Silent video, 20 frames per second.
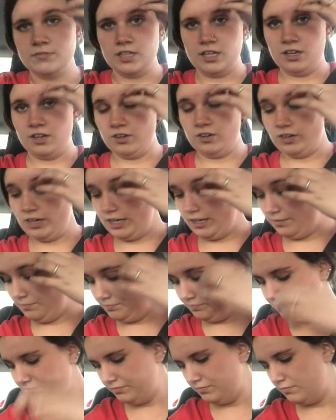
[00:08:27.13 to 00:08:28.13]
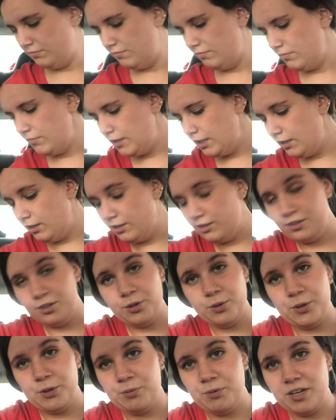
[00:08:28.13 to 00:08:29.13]
Alright, so
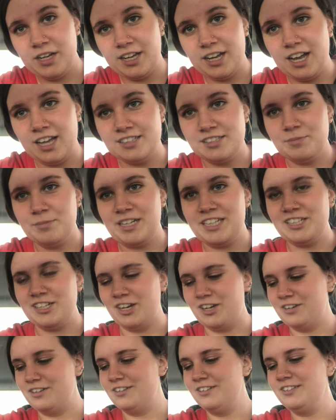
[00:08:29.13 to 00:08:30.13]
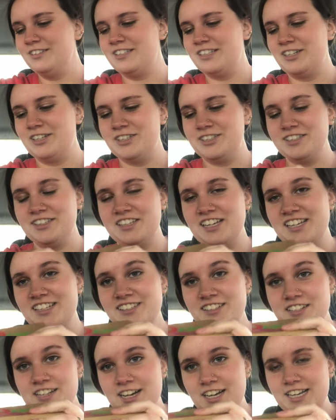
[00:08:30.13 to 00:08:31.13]
we went and got some McDonald's. Here's Clay's
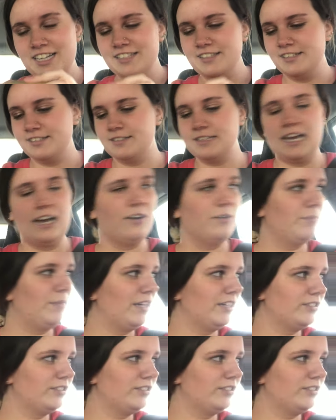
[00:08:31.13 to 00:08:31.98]
nuggets. Let's count and make